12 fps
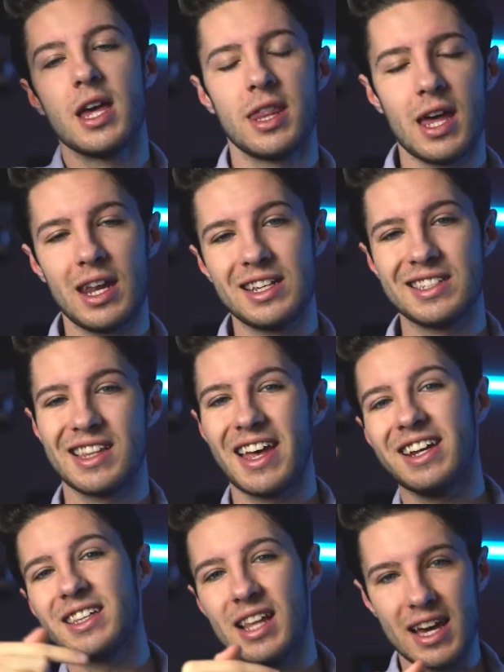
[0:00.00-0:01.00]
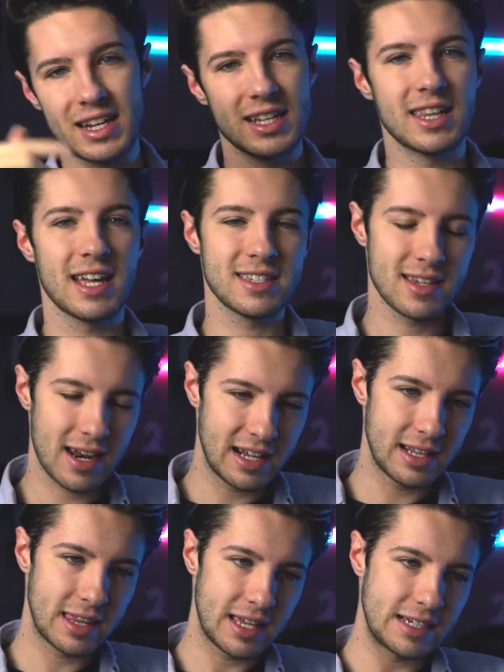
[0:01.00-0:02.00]
That is letting light in, that's letting
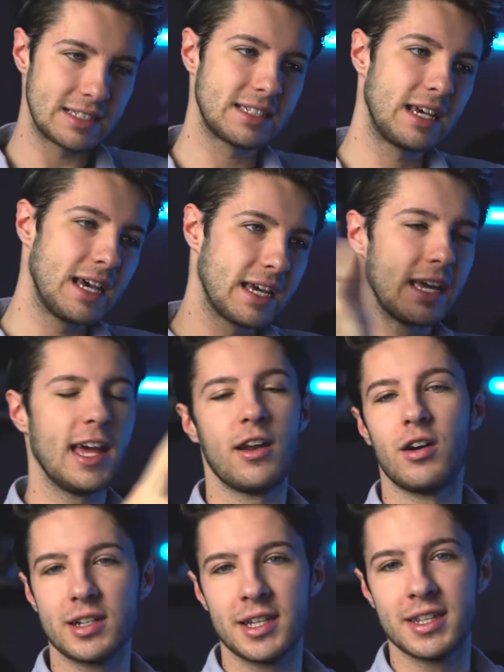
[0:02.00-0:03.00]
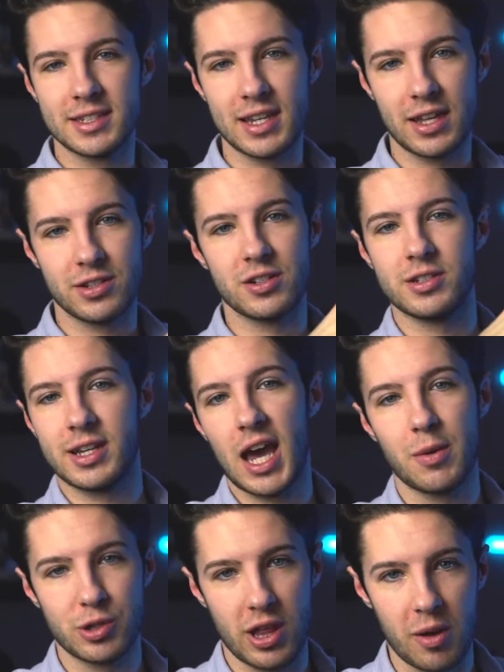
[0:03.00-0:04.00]
things get onto the sensor to
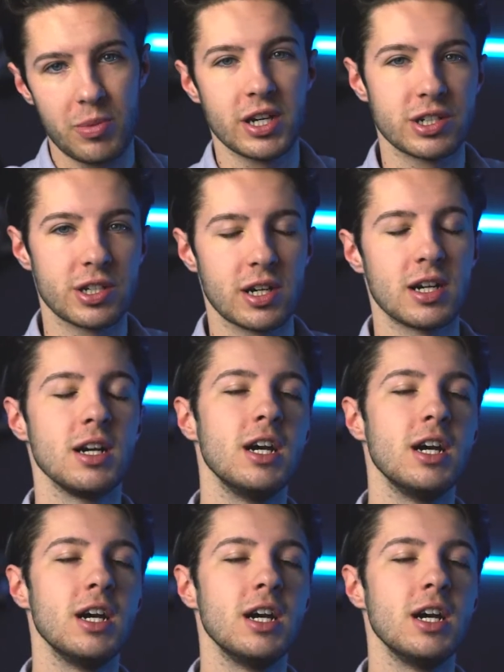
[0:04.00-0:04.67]
capture that picture.